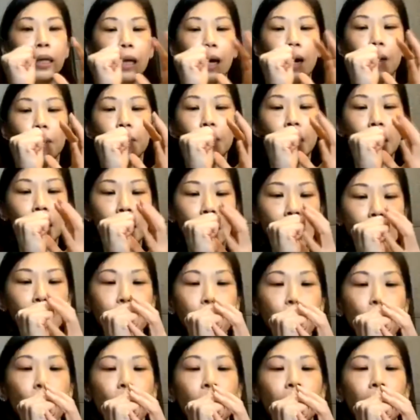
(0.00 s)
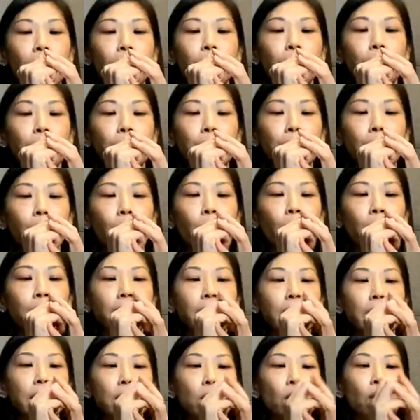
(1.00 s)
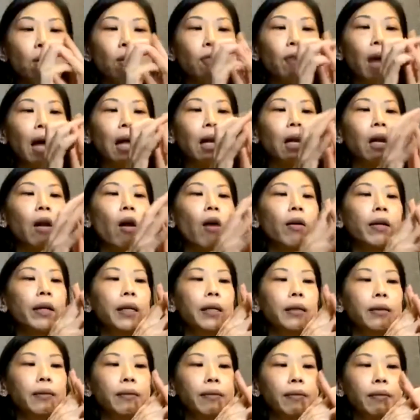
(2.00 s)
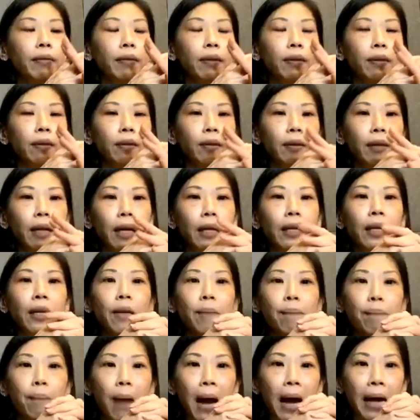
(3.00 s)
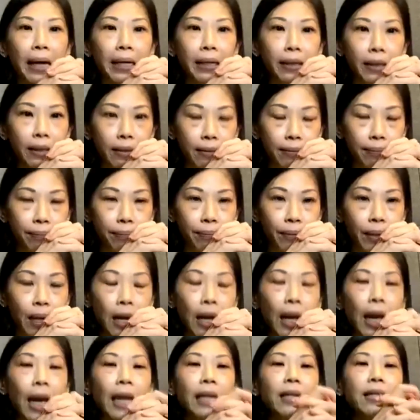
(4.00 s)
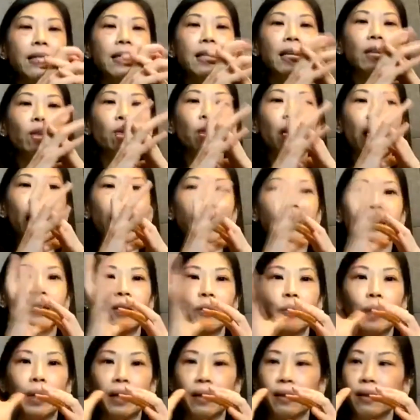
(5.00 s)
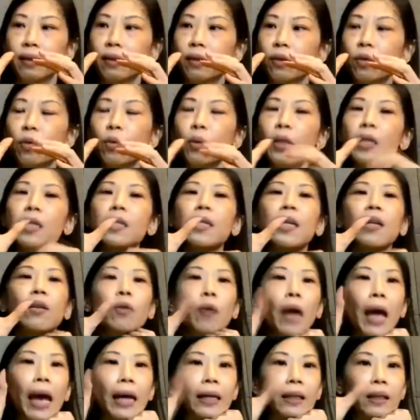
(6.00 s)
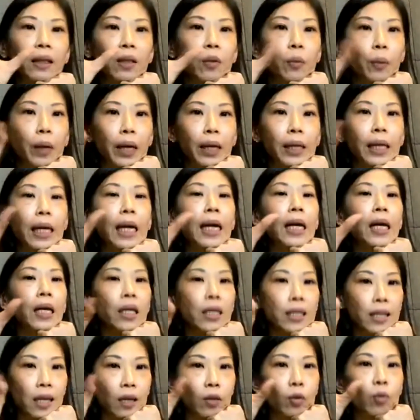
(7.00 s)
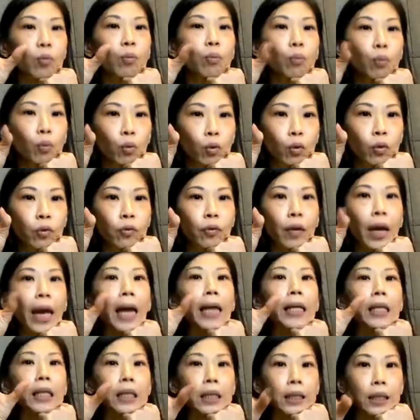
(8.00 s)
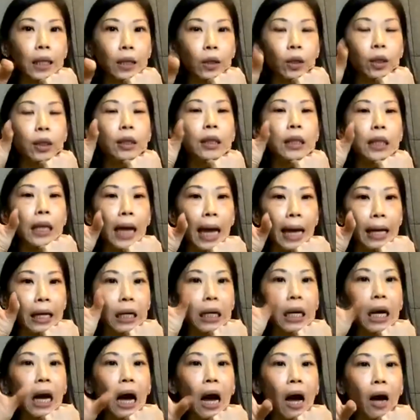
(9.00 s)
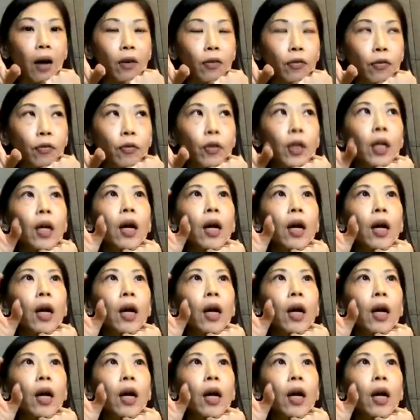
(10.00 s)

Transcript: come and absorb the IPPA1, it sort of unlock it, and then it bind it, and it start to activate. So when it start to activate, it start to move, and it start the engulf